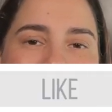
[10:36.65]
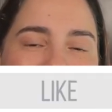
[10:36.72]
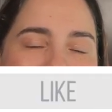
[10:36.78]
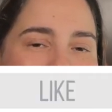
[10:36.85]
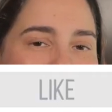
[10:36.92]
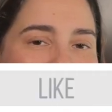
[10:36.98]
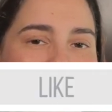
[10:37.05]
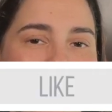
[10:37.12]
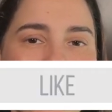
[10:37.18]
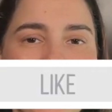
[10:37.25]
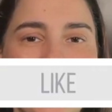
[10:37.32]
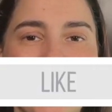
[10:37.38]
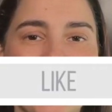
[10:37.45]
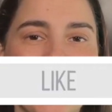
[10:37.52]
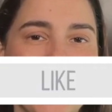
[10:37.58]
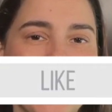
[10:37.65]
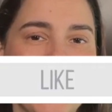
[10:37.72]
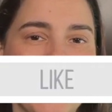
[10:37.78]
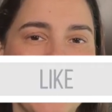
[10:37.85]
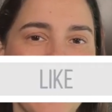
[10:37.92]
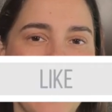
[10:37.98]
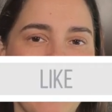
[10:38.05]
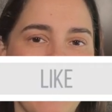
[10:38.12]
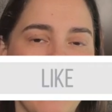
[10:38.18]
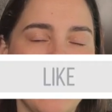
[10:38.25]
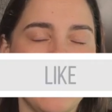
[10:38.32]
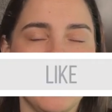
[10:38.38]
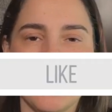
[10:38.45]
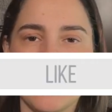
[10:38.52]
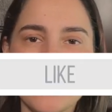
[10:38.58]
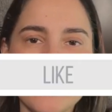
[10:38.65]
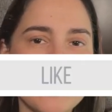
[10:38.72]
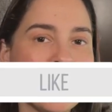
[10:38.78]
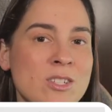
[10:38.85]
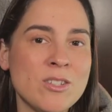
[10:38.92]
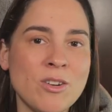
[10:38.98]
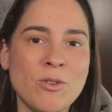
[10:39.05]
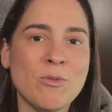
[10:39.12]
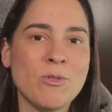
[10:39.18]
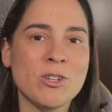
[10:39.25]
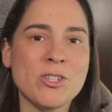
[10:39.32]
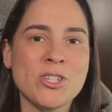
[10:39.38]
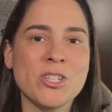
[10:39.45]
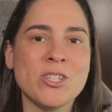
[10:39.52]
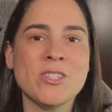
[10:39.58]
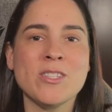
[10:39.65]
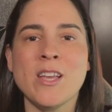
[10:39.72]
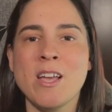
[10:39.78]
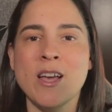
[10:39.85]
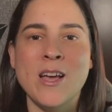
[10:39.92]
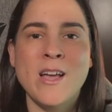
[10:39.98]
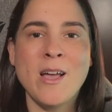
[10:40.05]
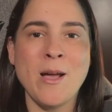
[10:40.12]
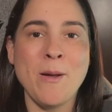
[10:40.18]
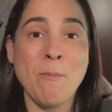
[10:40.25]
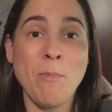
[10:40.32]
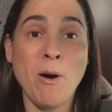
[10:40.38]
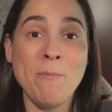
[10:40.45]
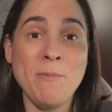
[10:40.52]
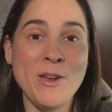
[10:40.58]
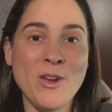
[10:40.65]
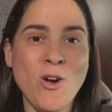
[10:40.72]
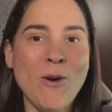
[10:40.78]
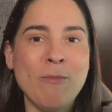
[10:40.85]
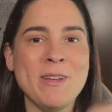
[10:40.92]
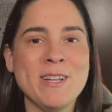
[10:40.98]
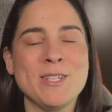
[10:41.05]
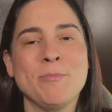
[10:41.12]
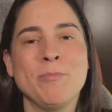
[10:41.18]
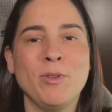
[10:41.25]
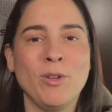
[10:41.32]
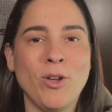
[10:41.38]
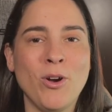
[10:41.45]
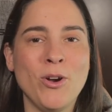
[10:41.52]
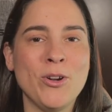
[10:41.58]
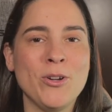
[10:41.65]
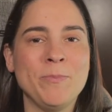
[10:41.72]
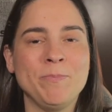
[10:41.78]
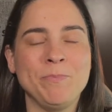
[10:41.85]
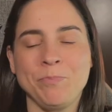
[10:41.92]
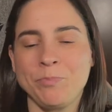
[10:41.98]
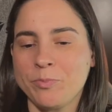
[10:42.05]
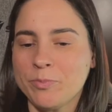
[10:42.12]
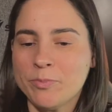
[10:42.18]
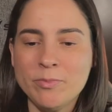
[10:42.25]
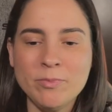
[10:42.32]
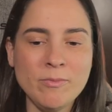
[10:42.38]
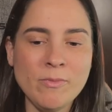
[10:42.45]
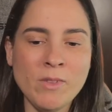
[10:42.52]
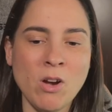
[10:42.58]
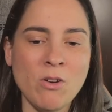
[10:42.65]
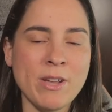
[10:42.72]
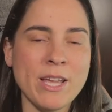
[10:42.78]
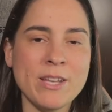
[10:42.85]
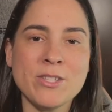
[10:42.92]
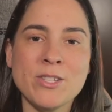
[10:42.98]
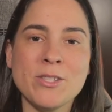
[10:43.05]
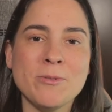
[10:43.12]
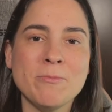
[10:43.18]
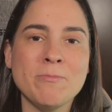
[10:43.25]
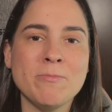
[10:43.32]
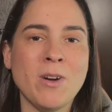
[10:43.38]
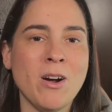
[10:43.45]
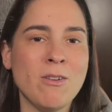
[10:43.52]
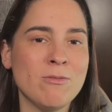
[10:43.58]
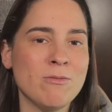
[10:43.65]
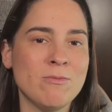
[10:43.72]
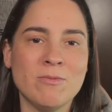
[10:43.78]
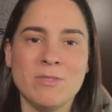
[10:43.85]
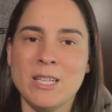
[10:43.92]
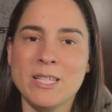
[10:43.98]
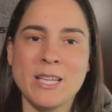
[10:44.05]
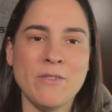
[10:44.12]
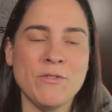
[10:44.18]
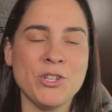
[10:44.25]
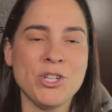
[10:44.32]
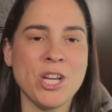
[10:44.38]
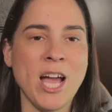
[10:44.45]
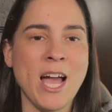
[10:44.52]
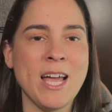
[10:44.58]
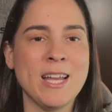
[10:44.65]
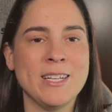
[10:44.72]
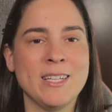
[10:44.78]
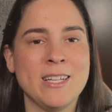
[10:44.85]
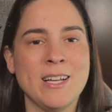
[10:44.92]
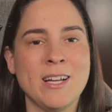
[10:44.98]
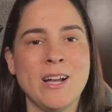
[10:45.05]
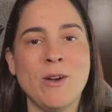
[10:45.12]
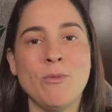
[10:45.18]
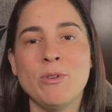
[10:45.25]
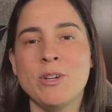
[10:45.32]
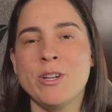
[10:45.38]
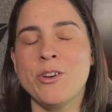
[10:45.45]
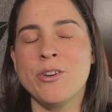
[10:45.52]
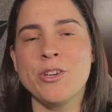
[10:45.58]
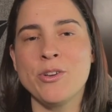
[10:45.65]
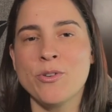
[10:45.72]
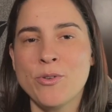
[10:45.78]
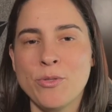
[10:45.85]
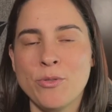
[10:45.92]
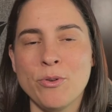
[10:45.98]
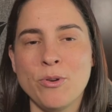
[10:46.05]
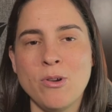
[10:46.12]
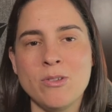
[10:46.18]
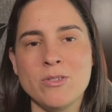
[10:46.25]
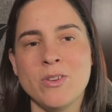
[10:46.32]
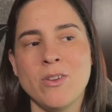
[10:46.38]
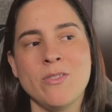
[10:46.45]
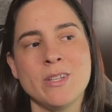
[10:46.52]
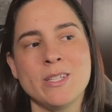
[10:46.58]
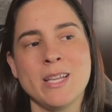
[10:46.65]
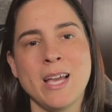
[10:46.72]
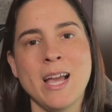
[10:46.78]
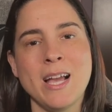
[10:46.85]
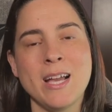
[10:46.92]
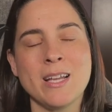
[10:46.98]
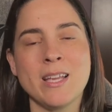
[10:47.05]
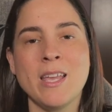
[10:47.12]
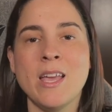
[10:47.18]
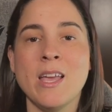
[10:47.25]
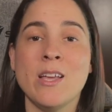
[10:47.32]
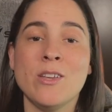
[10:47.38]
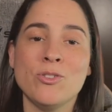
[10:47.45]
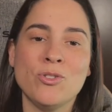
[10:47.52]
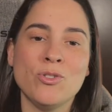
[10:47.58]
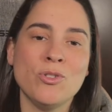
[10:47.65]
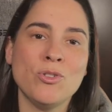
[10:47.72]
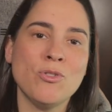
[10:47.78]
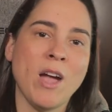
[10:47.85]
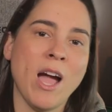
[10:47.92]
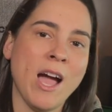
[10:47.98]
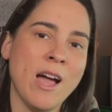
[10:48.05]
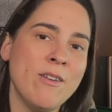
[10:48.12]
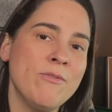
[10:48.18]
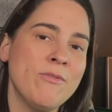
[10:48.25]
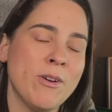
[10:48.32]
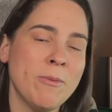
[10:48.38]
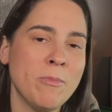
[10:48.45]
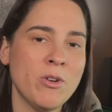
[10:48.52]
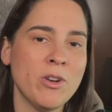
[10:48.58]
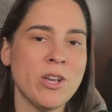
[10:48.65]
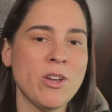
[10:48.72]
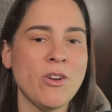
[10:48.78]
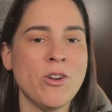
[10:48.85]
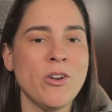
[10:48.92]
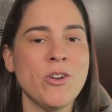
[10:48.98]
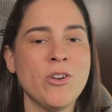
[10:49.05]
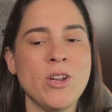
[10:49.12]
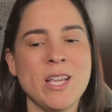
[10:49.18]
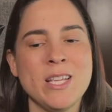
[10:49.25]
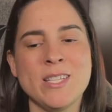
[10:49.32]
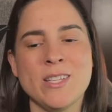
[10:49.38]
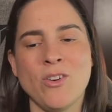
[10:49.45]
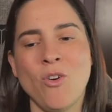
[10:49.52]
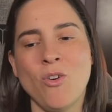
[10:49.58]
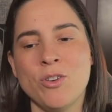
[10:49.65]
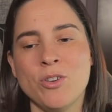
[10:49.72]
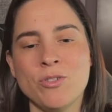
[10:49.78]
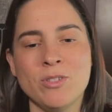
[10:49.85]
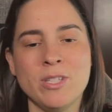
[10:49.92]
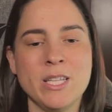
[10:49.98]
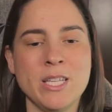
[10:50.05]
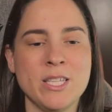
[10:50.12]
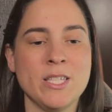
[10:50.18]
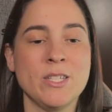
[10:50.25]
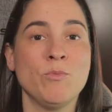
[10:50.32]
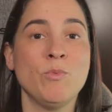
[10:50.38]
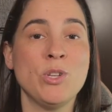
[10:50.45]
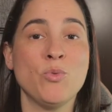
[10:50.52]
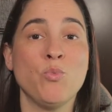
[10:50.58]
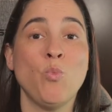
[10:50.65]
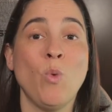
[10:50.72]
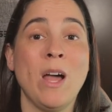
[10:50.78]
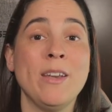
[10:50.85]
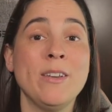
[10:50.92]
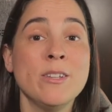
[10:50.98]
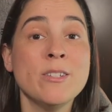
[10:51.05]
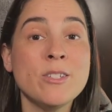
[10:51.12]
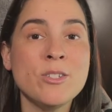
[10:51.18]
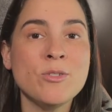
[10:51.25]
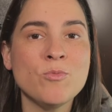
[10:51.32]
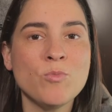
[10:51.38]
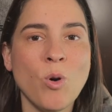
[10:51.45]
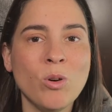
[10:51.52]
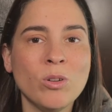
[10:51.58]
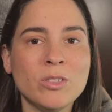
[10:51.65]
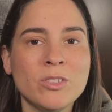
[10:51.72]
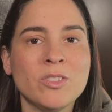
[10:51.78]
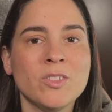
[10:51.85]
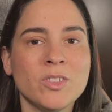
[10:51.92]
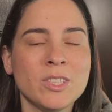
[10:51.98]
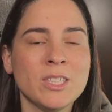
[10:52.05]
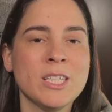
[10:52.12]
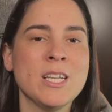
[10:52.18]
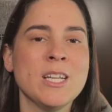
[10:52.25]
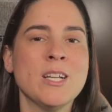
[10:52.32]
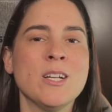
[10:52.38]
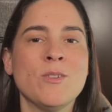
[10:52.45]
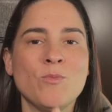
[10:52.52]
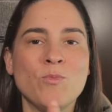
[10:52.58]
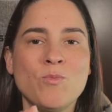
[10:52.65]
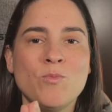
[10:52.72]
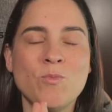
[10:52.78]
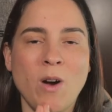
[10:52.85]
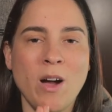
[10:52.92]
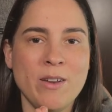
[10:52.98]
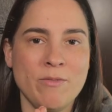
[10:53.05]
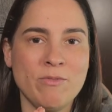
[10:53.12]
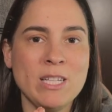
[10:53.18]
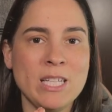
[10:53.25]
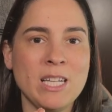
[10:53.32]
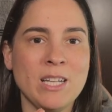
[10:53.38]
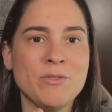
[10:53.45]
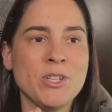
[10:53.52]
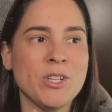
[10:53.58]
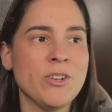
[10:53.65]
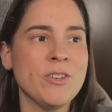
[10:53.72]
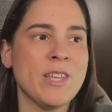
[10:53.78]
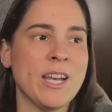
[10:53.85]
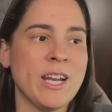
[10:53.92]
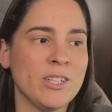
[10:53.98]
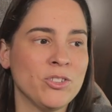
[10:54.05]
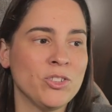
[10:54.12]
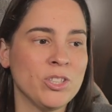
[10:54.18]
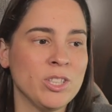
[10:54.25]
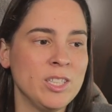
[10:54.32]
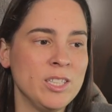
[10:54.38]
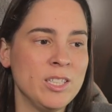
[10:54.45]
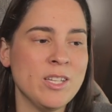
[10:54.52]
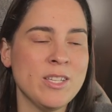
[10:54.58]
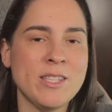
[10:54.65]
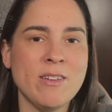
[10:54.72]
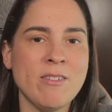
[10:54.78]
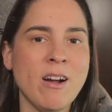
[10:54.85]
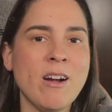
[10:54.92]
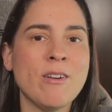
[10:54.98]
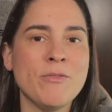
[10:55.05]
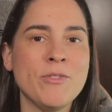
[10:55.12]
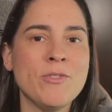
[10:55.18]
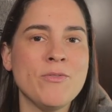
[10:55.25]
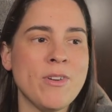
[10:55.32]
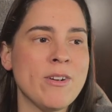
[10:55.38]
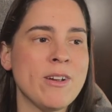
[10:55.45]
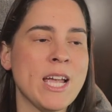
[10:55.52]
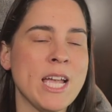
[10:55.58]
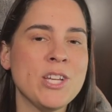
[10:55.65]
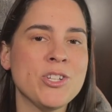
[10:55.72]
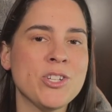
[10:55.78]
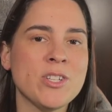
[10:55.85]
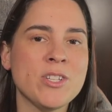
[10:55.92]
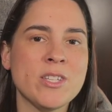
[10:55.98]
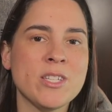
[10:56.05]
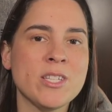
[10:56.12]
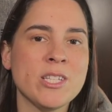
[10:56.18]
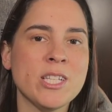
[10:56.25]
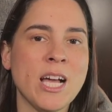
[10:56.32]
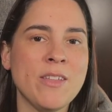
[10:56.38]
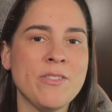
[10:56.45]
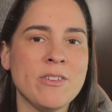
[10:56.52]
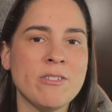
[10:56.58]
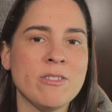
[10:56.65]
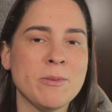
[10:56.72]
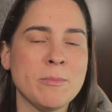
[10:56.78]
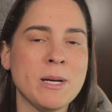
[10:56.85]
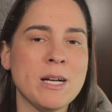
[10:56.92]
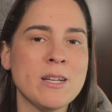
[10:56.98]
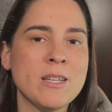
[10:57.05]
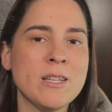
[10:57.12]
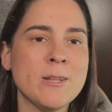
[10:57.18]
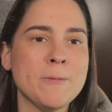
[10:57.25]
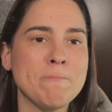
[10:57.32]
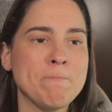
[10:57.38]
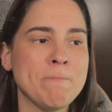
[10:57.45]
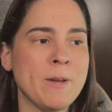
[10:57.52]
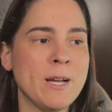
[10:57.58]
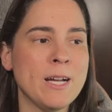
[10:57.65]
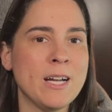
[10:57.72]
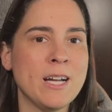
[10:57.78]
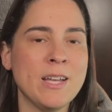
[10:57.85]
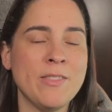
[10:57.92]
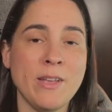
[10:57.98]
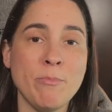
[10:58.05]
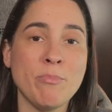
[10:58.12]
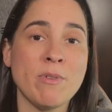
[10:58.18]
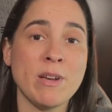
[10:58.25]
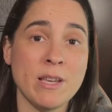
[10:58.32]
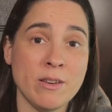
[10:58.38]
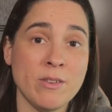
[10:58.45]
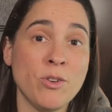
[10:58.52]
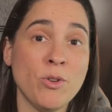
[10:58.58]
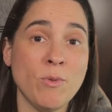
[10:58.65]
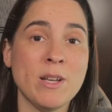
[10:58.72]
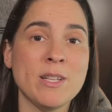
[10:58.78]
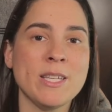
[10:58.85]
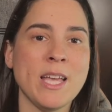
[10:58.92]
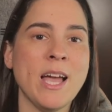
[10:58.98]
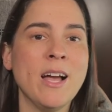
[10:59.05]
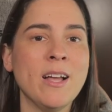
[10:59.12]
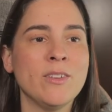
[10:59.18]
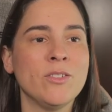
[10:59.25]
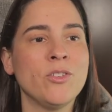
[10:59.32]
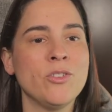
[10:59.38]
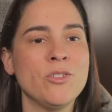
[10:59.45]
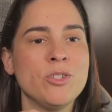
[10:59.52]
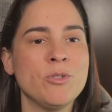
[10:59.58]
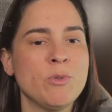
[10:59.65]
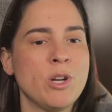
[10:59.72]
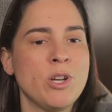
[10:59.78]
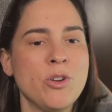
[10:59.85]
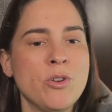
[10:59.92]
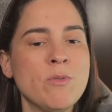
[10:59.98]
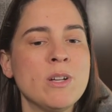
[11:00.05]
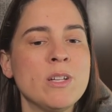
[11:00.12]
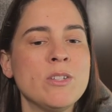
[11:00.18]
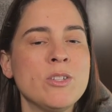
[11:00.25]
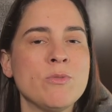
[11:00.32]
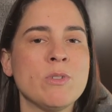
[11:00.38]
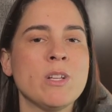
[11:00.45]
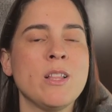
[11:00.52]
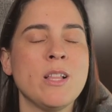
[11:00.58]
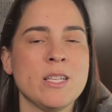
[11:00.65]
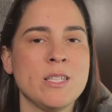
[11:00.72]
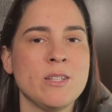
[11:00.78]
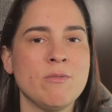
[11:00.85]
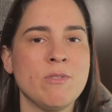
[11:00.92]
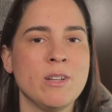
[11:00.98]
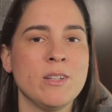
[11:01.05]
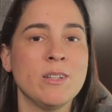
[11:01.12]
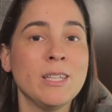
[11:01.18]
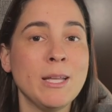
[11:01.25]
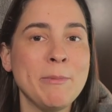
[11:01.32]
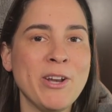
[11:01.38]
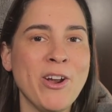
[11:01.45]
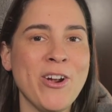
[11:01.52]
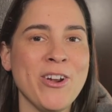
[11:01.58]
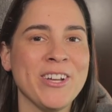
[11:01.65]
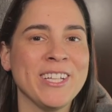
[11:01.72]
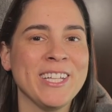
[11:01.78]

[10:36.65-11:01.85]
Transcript: Let's go on this journey together. Let's just talk watches. Pop your comments below. I'll get to them. I'll, let's have a chat. Uh, I want to know your thoughts on the tag. Do you have a Monaco? Is it on your list? Which one do you want? I'd really love to know that actually, because there are a few variations still out there on the market uh, and they bring new ones out. So do you want a new one? Do you want a classic one? Let me know.